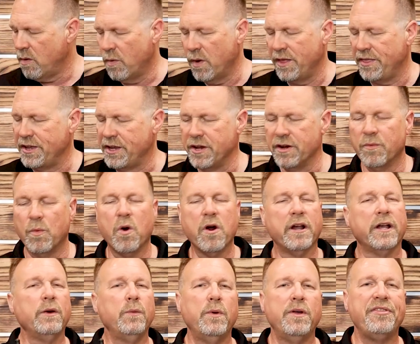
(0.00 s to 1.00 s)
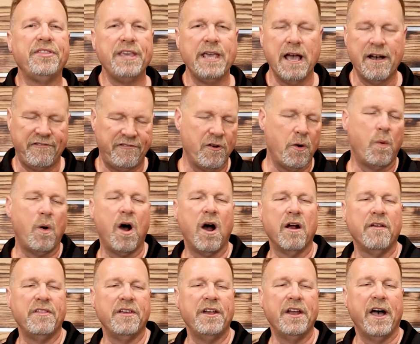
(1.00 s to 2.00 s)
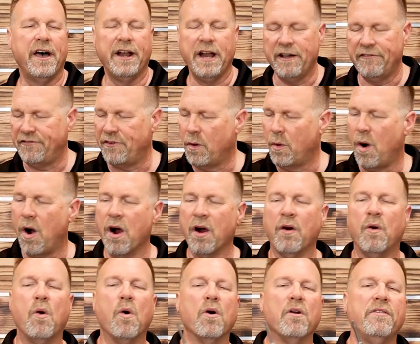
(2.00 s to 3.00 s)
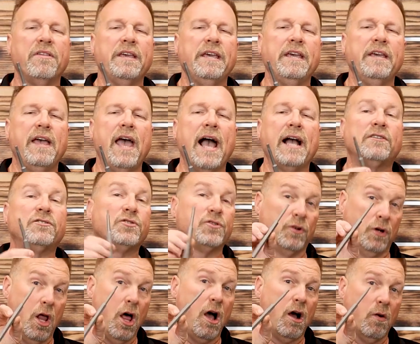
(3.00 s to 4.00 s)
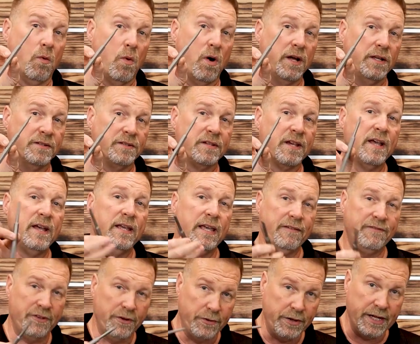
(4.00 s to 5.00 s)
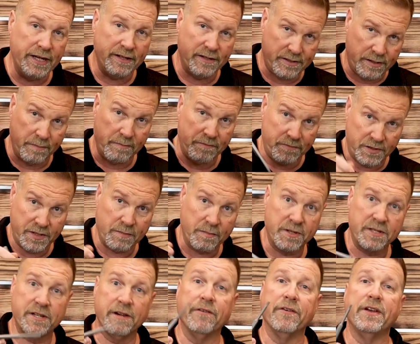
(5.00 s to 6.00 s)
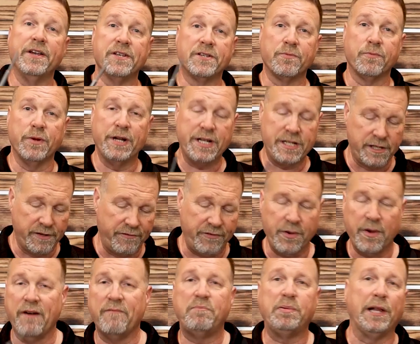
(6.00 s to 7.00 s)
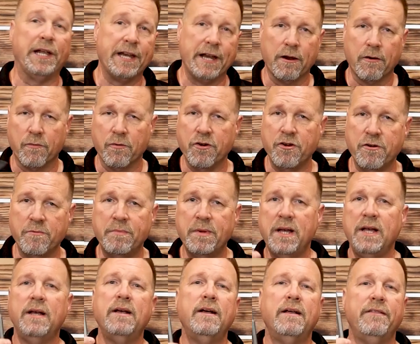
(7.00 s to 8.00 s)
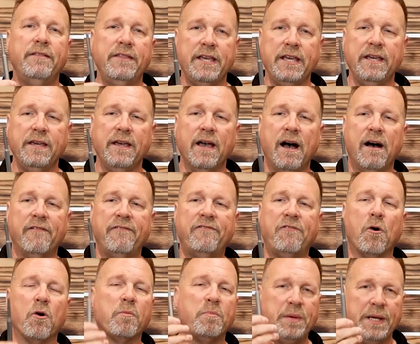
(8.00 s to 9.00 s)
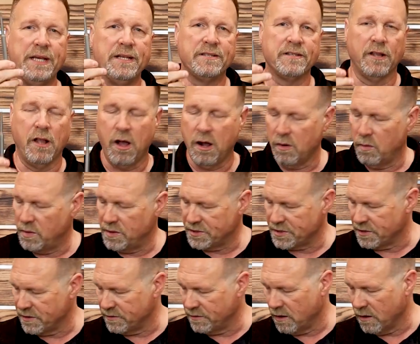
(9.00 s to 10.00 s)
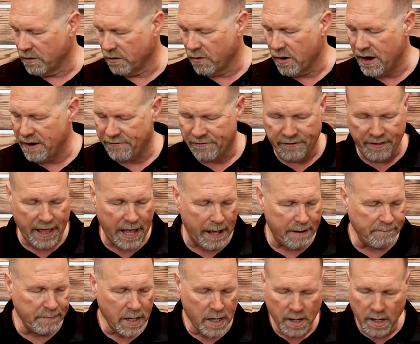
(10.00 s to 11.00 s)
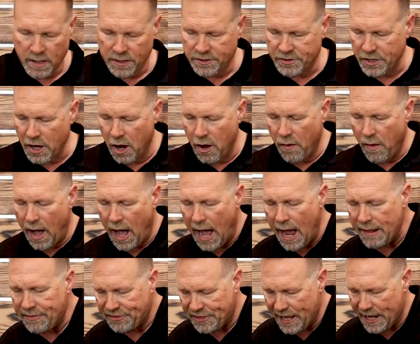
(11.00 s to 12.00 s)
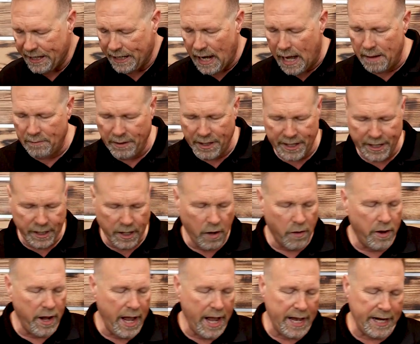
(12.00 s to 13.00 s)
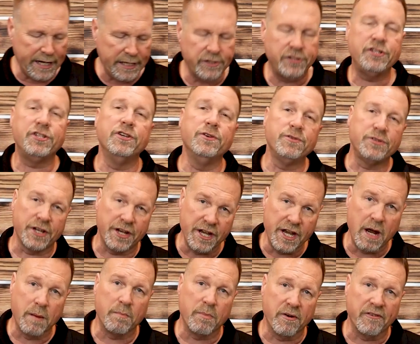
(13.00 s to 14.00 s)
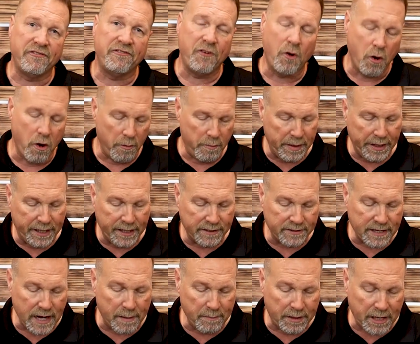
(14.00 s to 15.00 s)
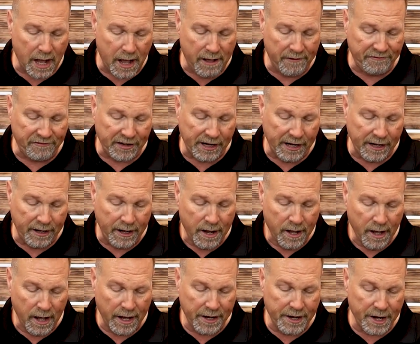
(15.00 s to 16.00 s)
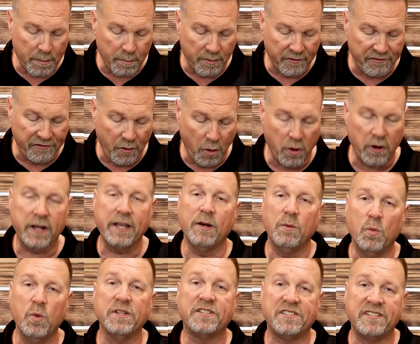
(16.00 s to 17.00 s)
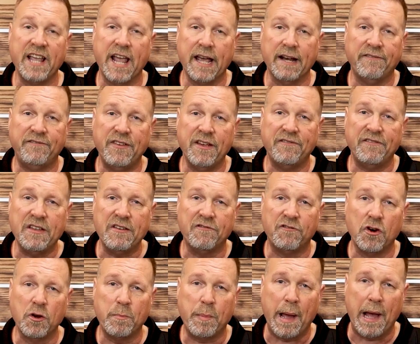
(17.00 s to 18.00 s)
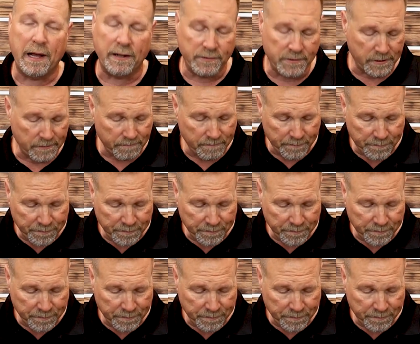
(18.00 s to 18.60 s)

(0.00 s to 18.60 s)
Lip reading: Whether you're working with the FOR, the non-FOR, or the extra long ones, if you need some serious reach, if you have plenty of room, the 4-piece long ones are great for that. So I think I'm going to go ahead and choose a number 4, because I'm confident a number 4 can withstand 50 foot-pounds.